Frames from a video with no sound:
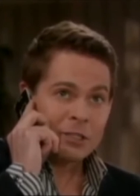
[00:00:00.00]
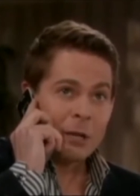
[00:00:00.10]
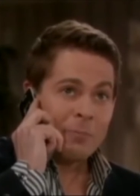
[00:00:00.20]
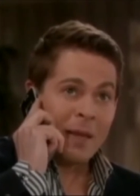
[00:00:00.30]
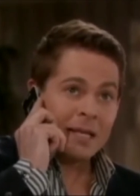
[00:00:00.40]

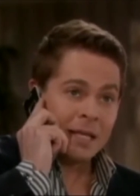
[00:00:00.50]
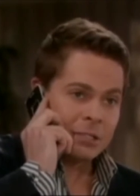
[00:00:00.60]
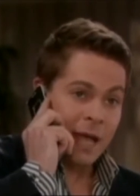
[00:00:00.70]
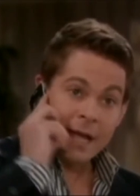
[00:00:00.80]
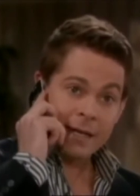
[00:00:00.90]

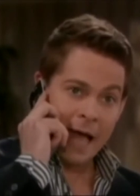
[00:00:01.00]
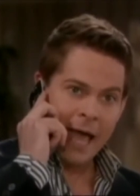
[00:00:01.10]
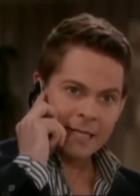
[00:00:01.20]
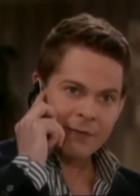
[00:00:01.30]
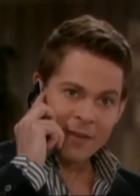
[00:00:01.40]
appendage, and in
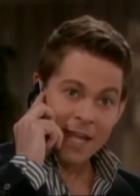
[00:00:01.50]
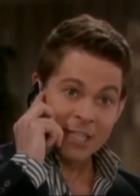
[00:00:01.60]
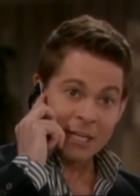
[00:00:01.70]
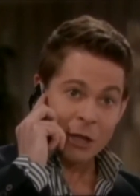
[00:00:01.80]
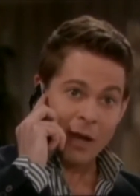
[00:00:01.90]
high
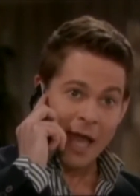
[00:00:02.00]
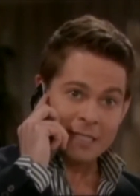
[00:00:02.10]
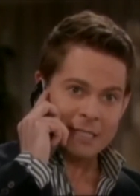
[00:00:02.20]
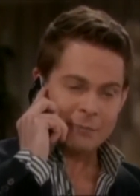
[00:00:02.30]
definition, no less?